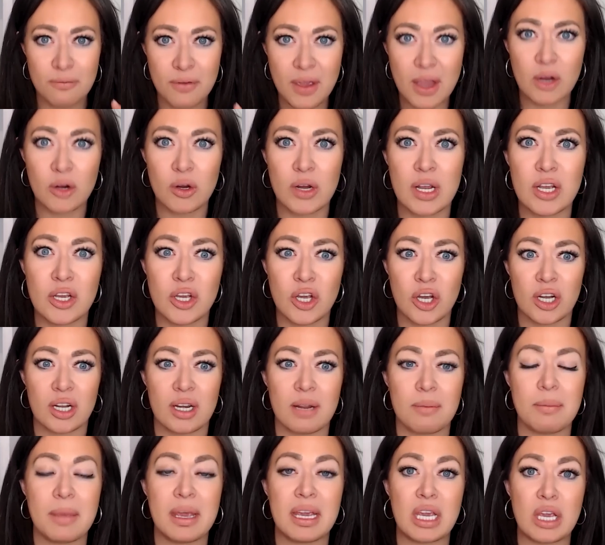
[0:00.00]
very
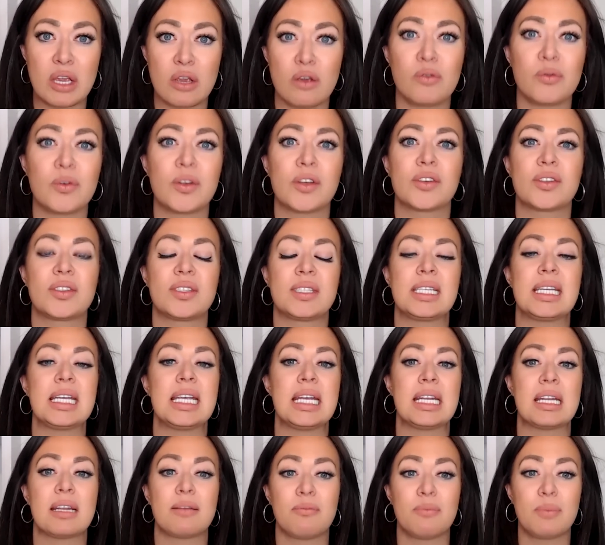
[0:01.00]
good at making you feel
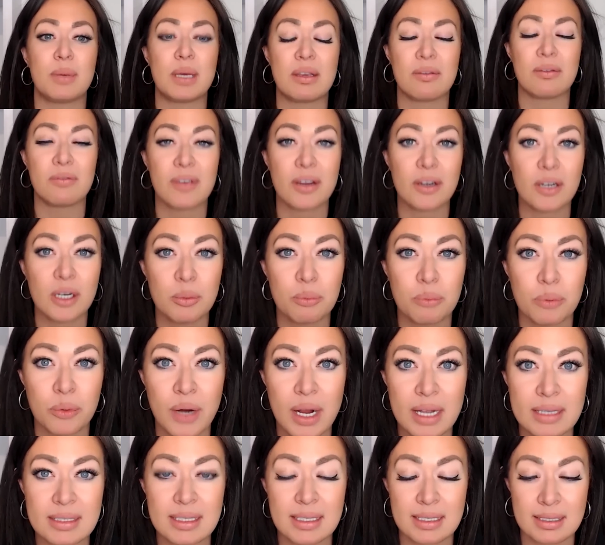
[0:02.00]
seen and being very
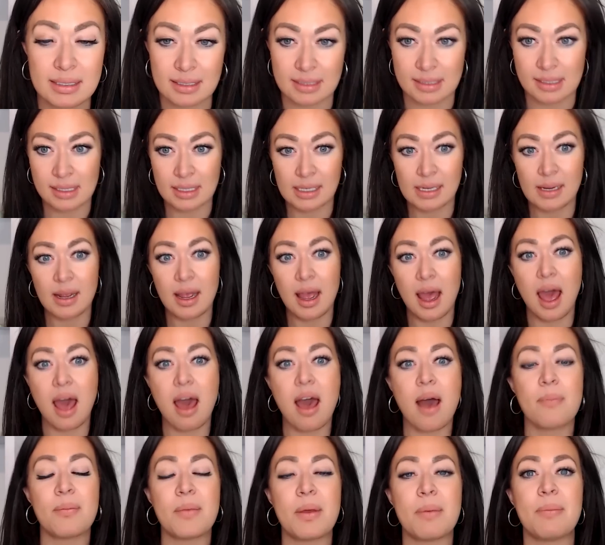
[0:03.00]
present
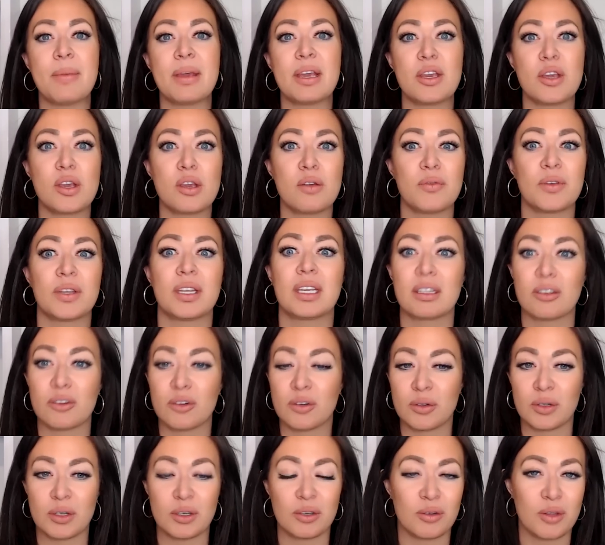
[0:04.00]
um, and making you feel like
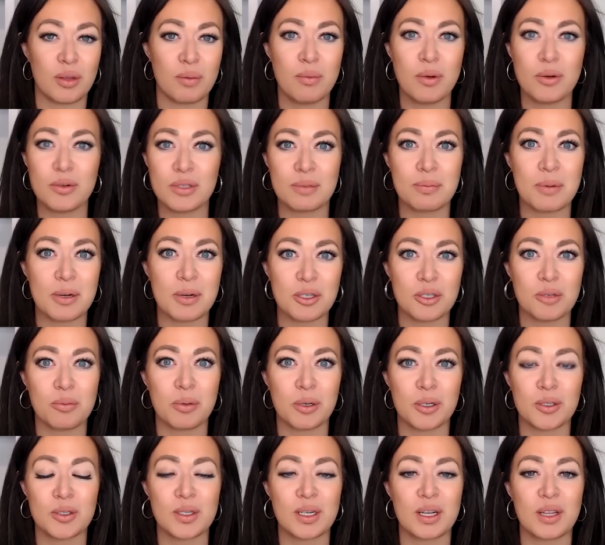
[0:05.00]
they're you're the most special
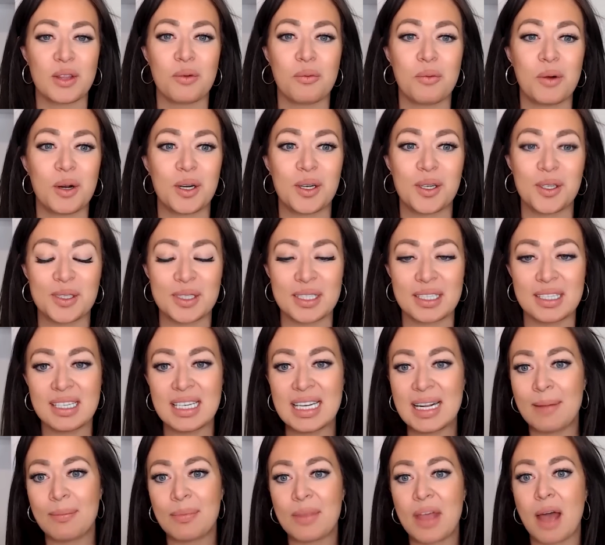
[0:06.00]
person in the world.
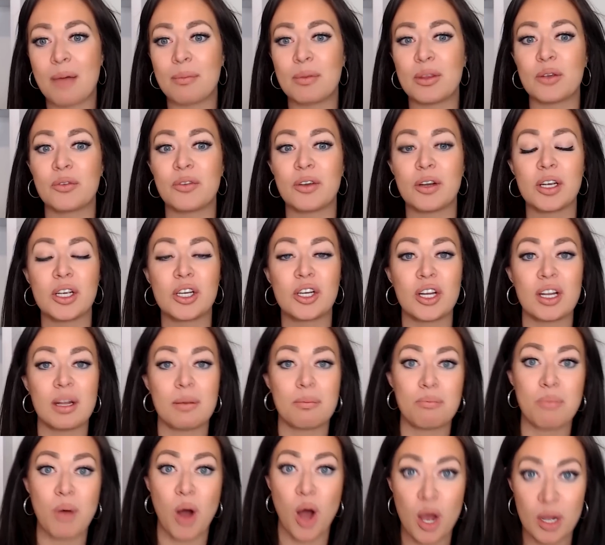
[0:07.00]
Um, and they're very good
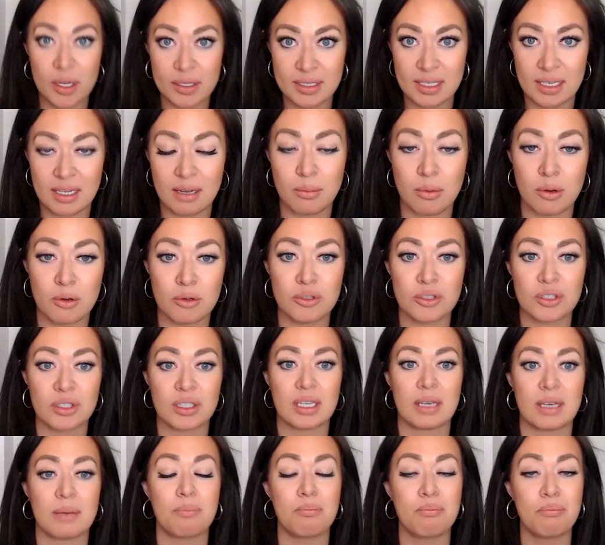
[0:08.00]
at bonding
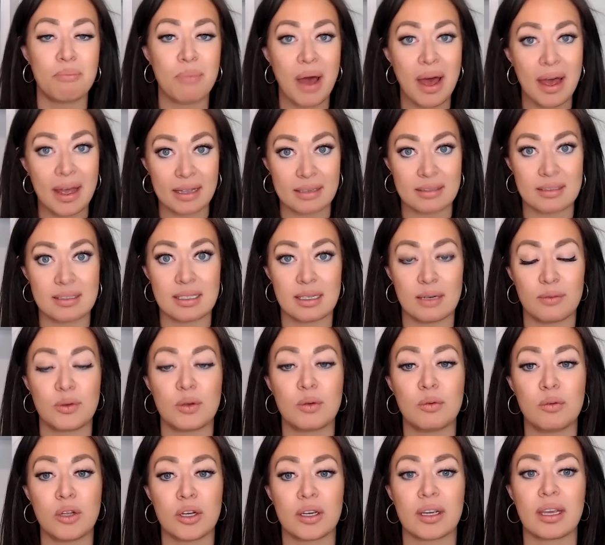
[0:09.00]
emotionally. But if
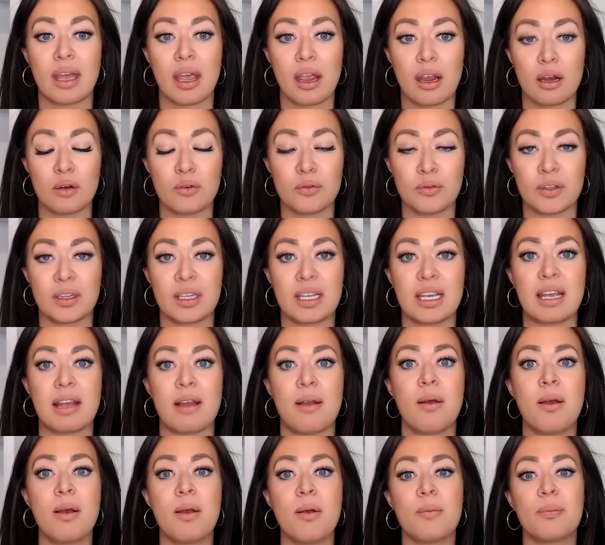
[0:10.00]
you look
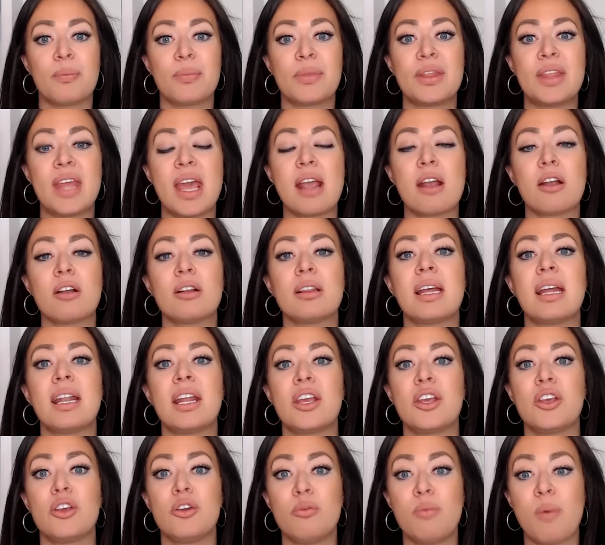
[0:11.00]
carefully, they're
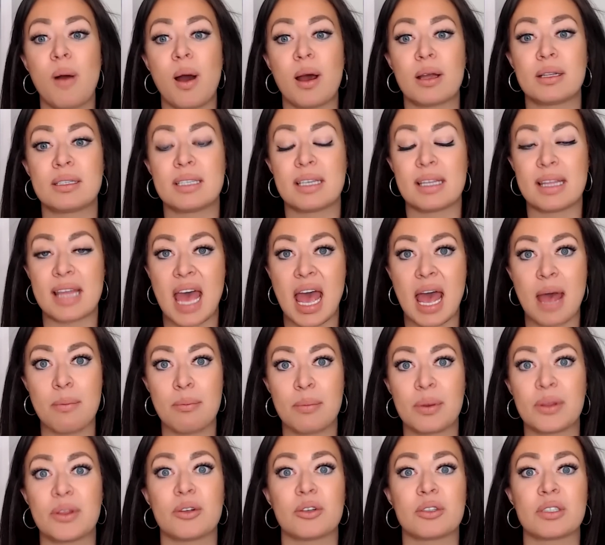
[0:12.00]
letting you bond to
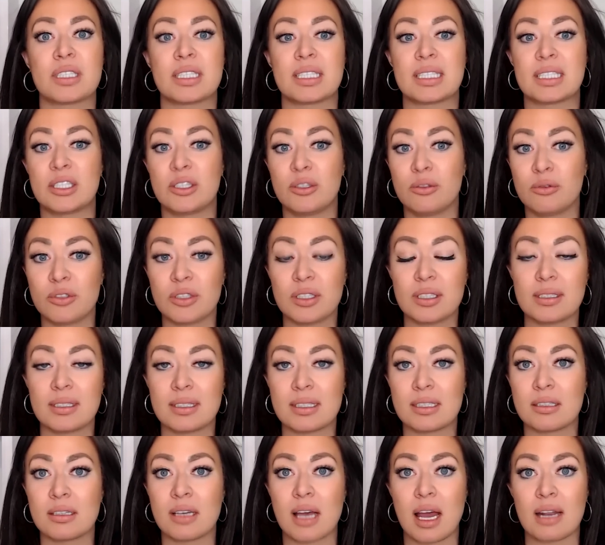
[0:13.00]
them, but they're usually
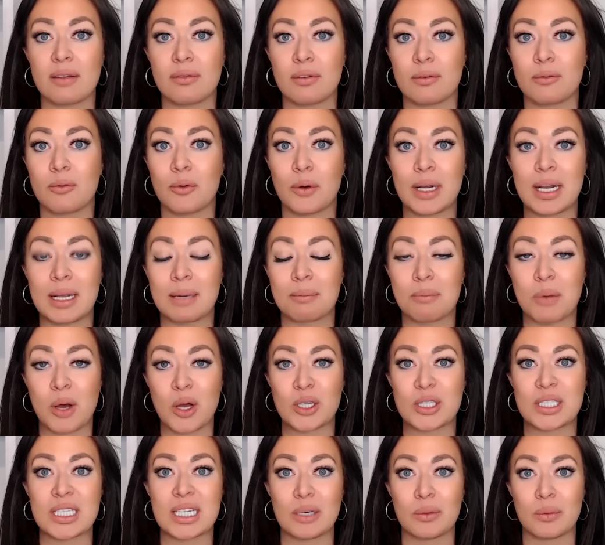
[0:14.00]
still kind of avoiding
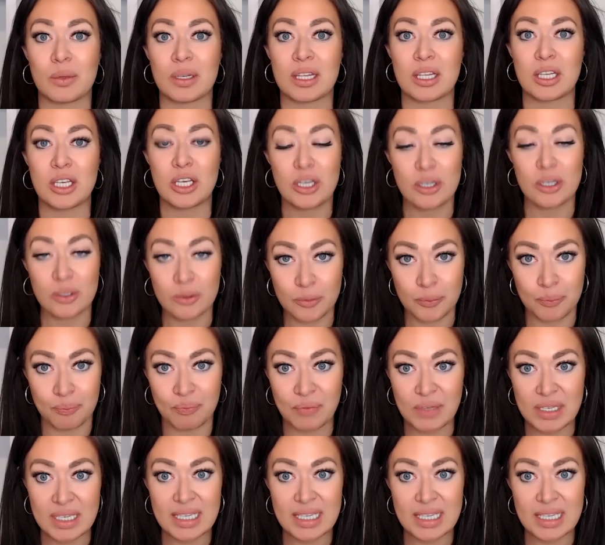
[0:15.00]
bonding with you.